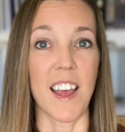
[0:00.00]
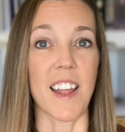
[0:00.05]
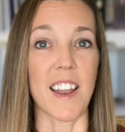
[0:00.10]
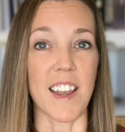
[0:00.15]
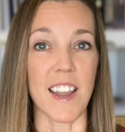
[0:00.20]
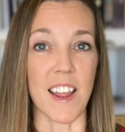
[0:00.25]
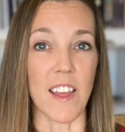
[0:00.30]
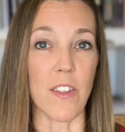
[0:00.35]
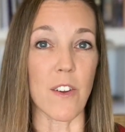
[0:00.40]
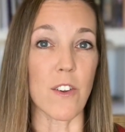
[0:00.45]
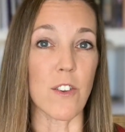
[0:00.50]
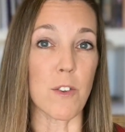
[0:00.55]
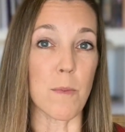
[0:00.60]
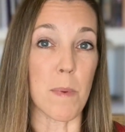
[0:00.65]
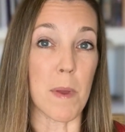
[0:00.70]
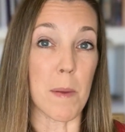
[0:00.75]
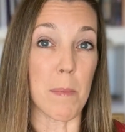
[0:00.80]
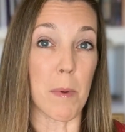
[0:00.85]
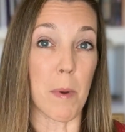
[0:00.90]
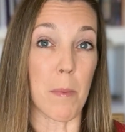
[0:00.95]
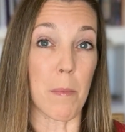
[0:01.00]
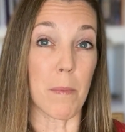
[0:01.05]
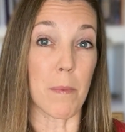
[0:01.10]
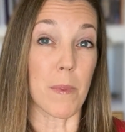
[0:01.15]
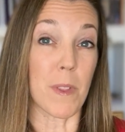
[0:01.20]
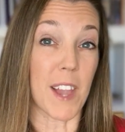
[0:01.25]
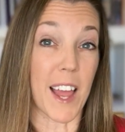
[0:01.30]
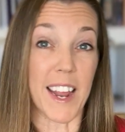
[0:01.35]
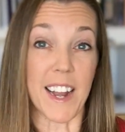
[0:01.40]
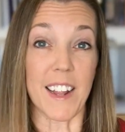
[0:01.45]
Neither do people
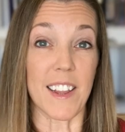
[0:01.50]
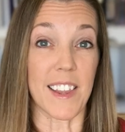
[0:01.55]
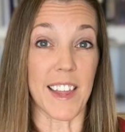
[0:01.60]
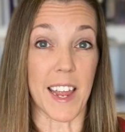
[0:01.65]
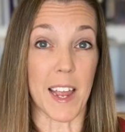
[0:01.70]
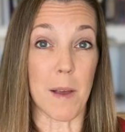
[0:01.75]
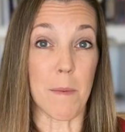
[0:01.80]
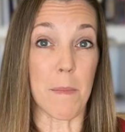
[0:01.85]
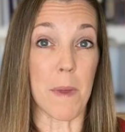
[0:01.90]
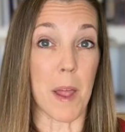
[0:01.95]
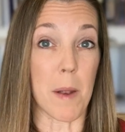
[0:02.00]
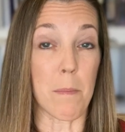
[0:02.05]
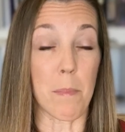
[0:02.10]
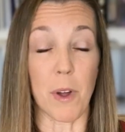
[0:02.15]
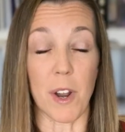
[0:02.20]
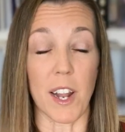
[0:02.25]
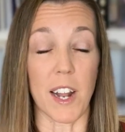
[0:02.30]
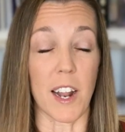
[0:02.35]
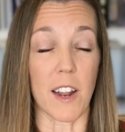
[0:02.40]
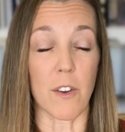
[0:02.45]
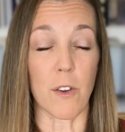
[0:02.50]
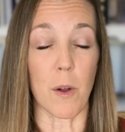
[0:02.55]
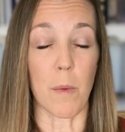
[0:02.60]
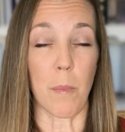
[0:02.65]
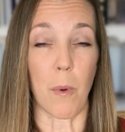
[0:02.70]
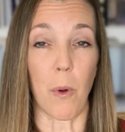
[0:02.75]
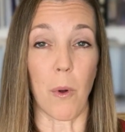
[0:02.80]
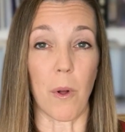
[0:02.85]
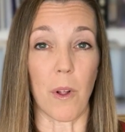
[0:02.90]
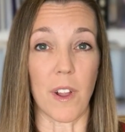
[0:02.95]
light a lamp and put it under a
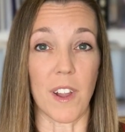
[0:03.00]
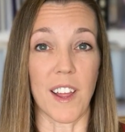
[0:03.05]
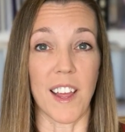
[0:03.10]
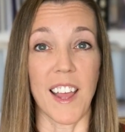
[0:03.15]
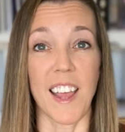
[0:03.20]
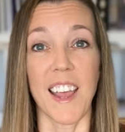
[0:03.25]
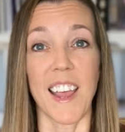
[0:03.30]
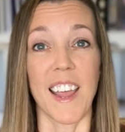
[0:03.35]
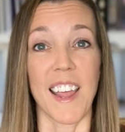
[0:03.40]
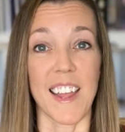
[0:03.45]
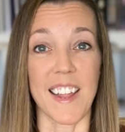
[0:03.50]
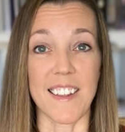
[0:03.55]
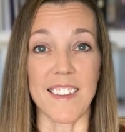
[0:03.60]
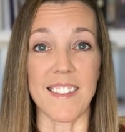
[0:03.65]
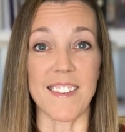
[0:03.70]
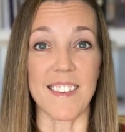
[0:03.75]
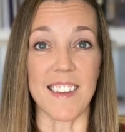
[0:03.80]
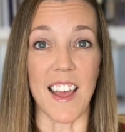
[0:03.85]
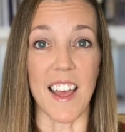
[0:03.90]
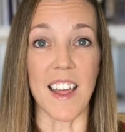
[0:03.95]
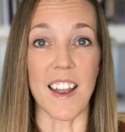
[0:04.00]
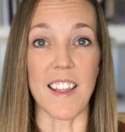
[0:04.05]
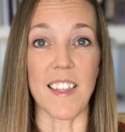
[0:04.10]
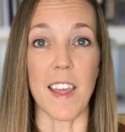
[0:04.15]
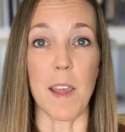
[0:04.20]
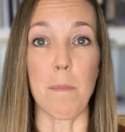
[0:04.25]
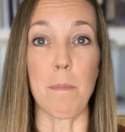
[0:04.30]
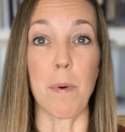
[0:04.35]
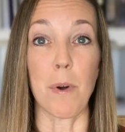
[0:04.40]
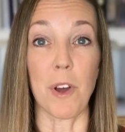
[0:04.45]
bowl. Instead,
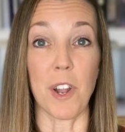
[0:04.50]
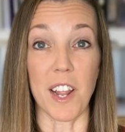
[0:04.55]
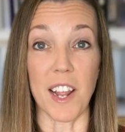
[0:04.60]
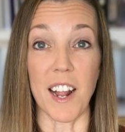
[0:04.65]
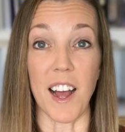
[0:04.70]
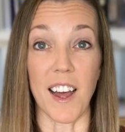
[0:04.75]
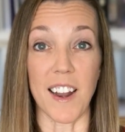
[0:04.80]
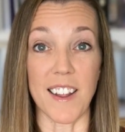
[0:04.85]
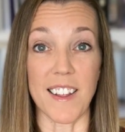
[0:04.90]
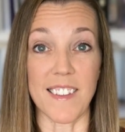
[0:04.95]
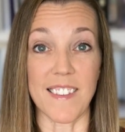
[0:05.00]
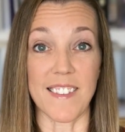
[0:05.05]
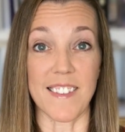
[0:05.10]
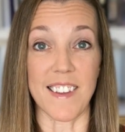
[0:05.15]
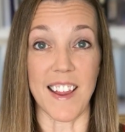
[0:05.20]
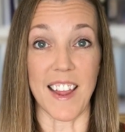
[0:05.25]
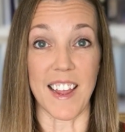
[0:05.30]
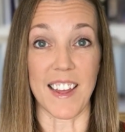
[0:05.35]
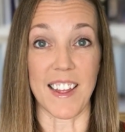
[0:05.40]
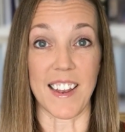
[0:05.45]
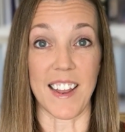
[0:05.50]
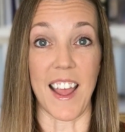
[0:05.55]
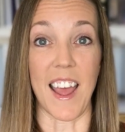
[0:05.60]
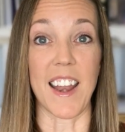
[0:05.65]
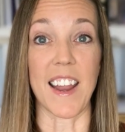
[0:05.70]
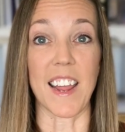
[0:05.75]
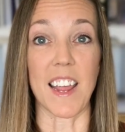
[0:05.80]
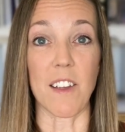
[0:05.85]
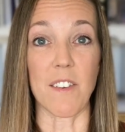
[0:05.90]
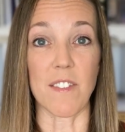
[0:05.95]
they put it on its stand,
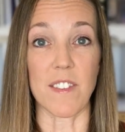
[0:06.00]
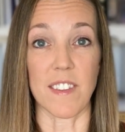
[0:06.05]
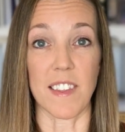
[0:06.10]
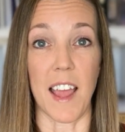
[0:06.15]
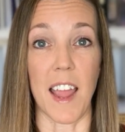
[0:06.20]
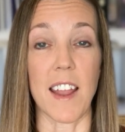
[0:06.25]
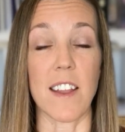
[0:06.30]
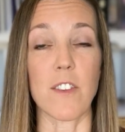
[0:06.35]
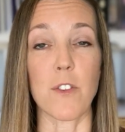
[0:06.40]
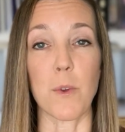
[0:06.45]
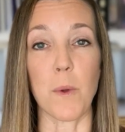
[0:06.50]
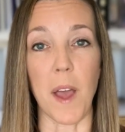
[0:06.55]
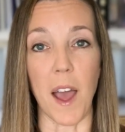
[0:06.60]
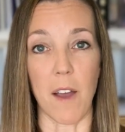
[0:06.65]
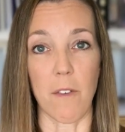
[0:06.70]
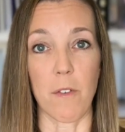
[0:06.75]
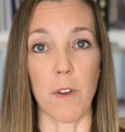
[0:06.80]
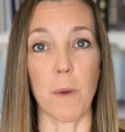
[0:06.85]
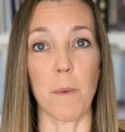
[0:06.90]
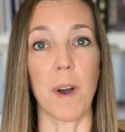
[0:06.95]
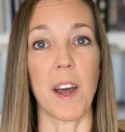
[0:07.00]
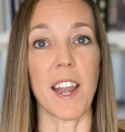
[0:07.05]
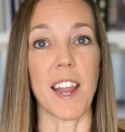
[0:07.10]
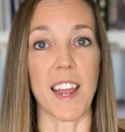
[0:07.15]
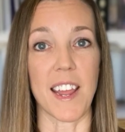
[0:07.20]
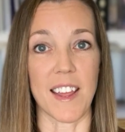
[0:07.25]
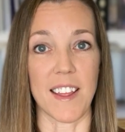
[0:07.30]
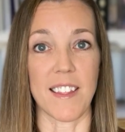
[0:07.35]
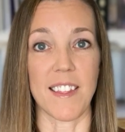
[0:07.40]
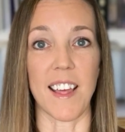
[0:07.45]
and it gives light to everyone
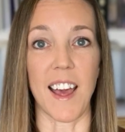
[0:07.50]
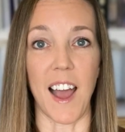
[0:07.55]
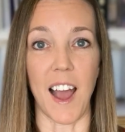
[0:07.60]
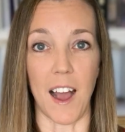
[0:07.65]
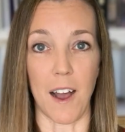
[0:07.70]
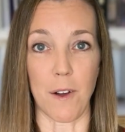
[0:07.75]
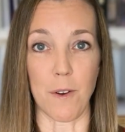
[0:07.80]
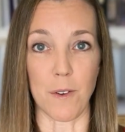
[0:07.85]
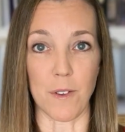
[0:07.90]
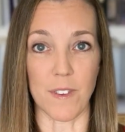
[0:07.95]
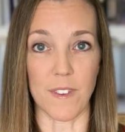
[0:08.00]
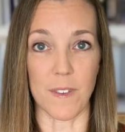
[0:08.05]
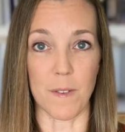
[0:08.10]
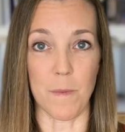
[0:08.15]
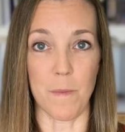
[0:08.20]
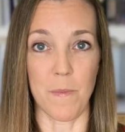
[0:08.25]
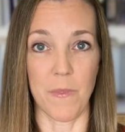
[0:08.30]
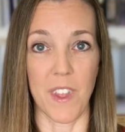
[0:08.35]
in the house.